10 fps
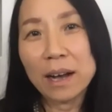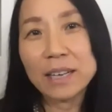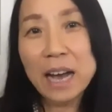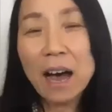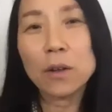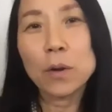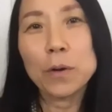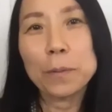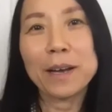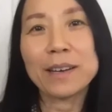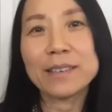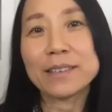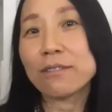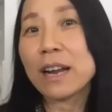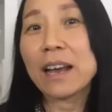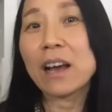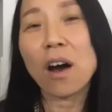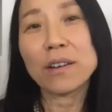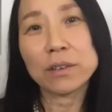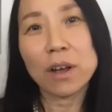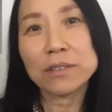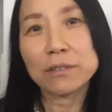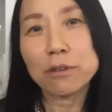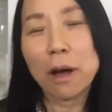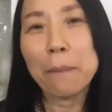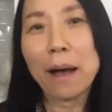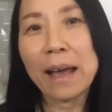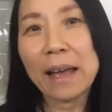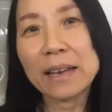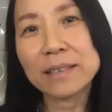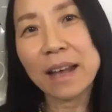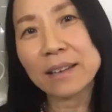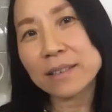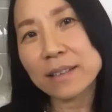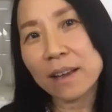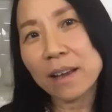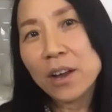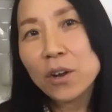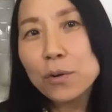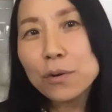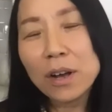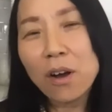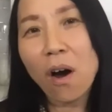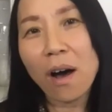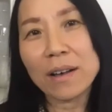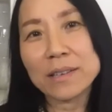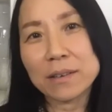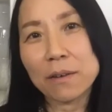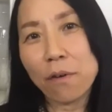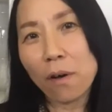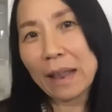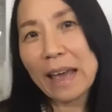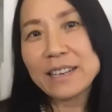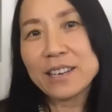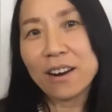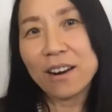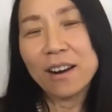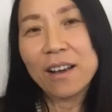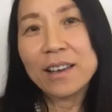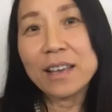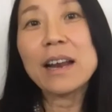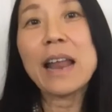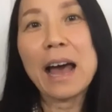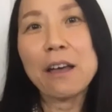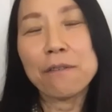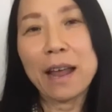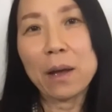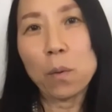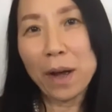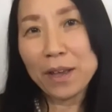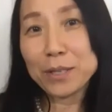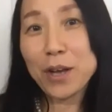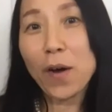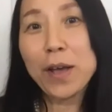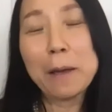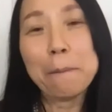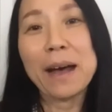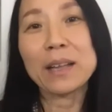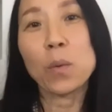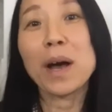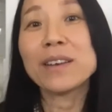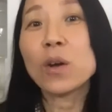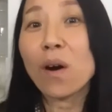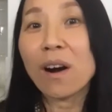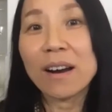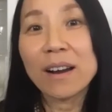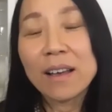childhood, because it's really caused lots of trauma. I guess that's the root cause for later in life, like when you're talking about when you are